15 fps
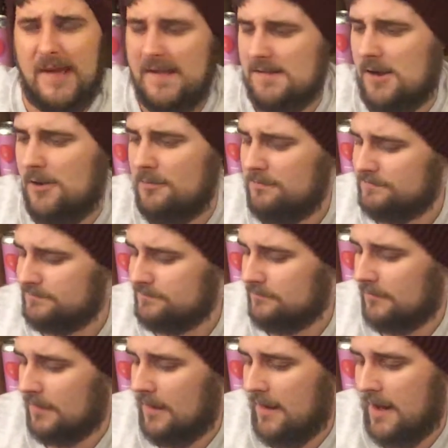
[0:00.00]
Tesco,
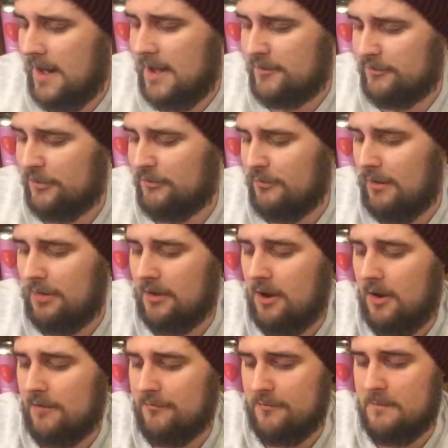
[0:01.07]
uh, just around the
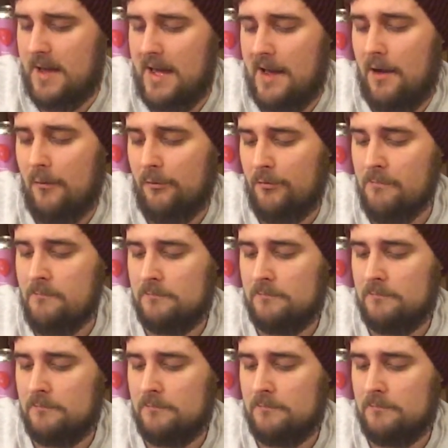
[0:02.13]
corner from my house,